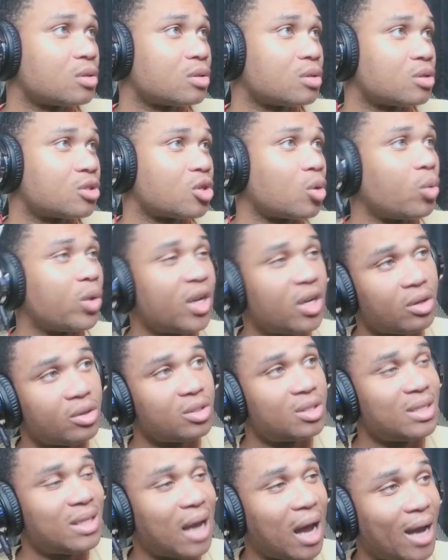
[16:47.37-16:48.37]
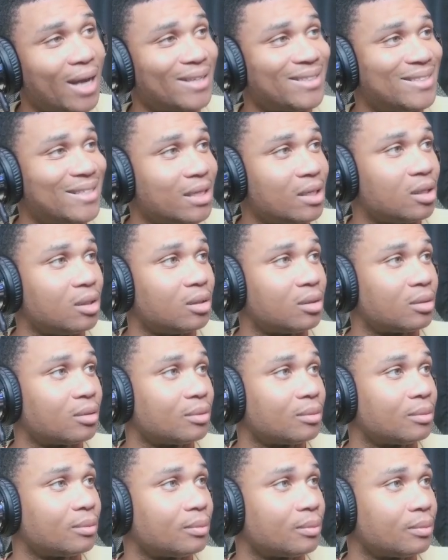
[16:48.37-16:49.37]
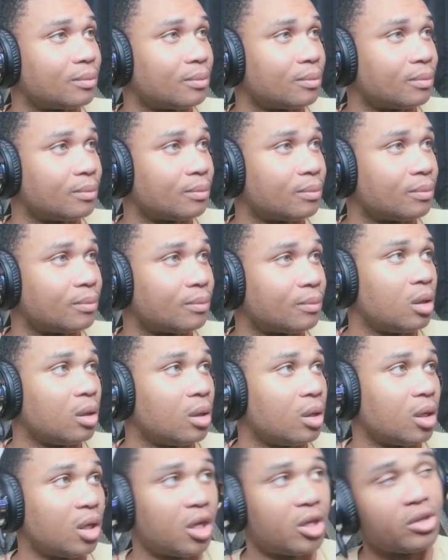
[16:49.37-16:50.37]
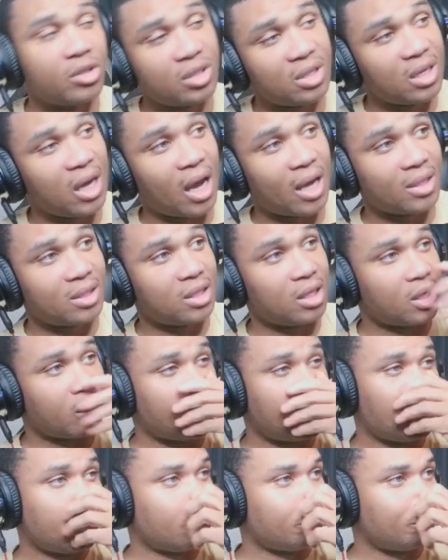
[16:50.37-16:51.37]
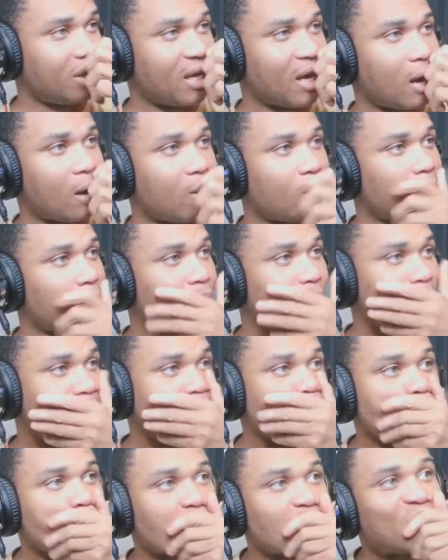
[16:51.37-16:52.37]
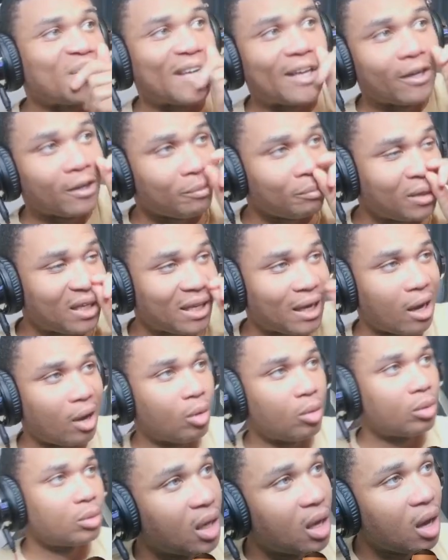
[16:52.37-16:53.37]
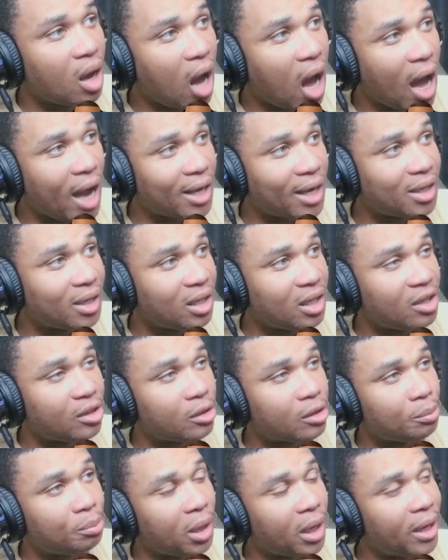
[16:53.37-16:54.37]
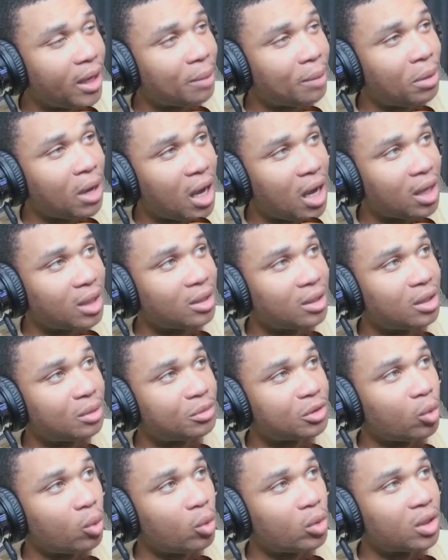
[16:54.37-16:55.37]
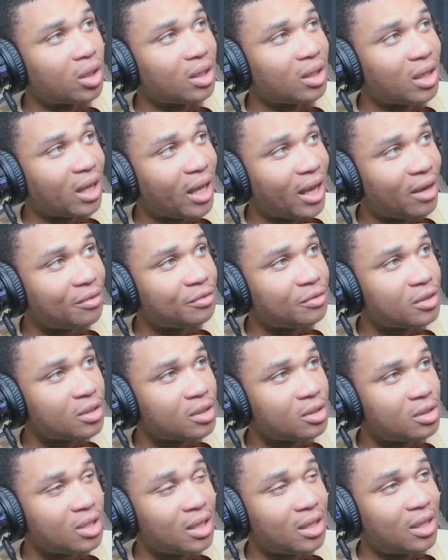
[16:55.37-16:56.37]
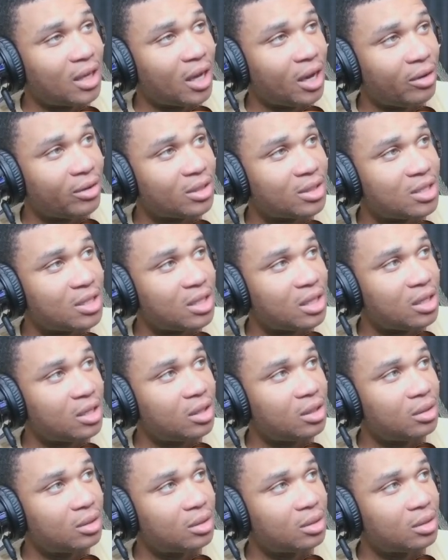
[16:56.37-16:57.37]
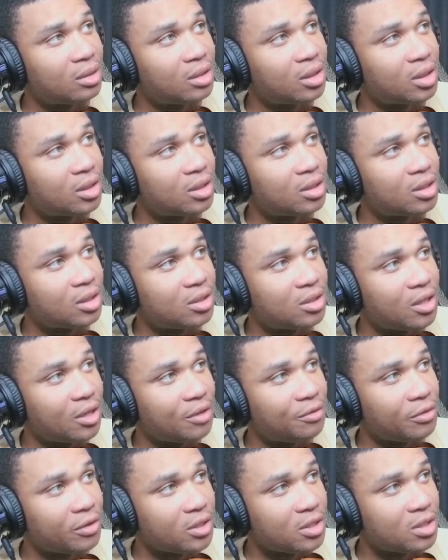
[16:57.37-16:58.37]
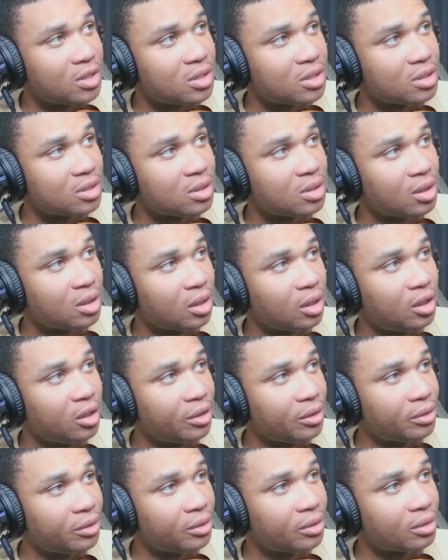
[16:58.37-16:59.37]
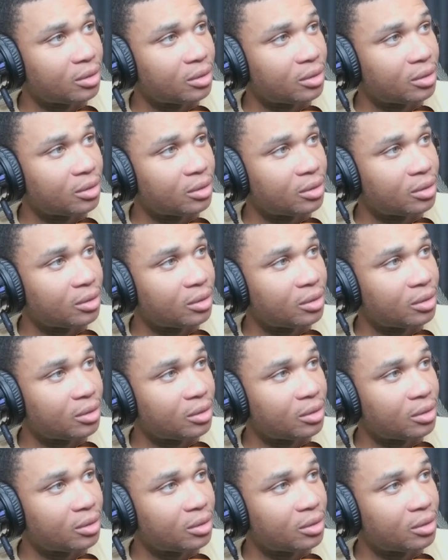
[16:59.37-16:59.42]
So here's the idea. Here's the idea. Hear me out. Hear me out. I could either play Apocalypse on the left to guarantee the difference here.